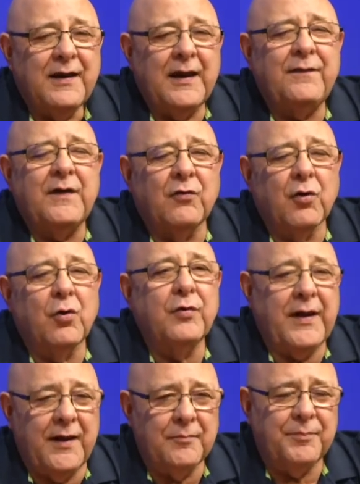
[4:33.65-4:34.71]
and their own
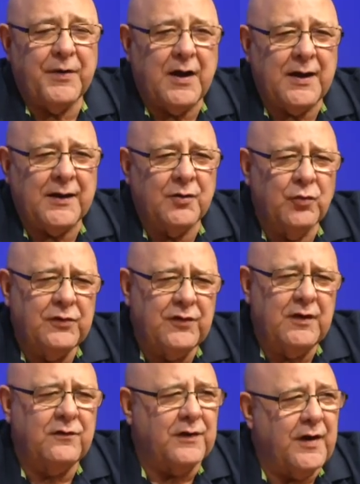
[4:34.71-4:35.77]
empire, which it
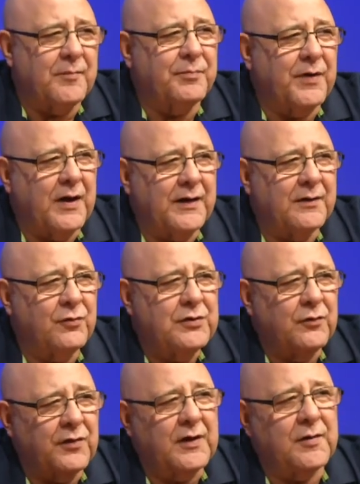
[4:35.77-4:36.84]
is an empire when you
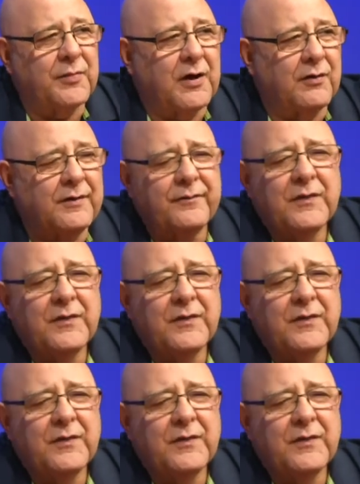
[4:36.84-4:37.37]
think about it.